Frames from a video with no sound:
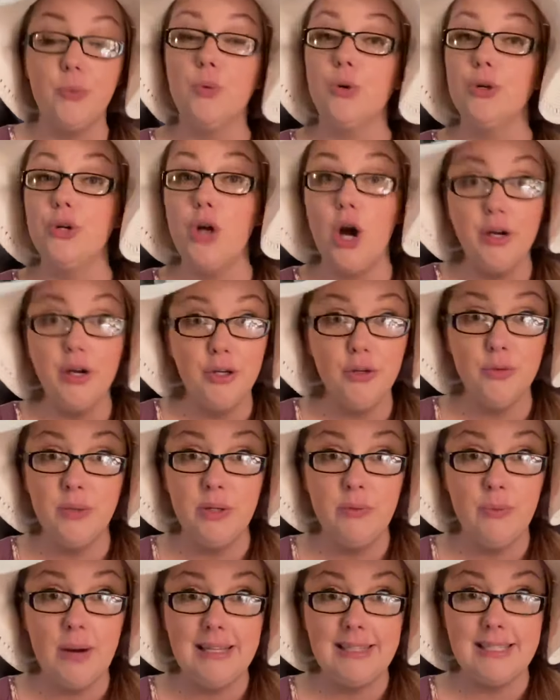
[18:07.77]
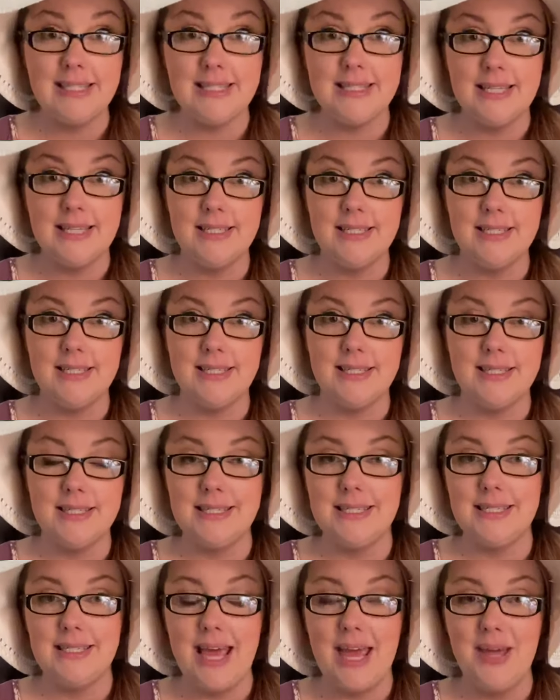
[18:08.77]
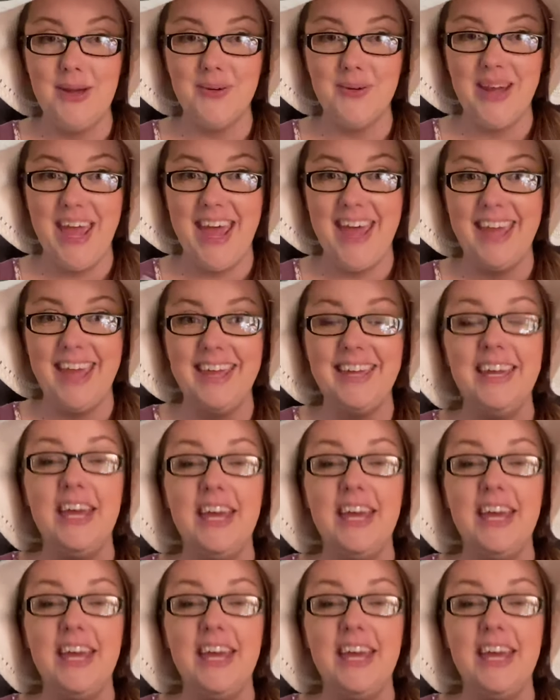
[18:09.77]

We're not going to rewrite the sentences today, okay?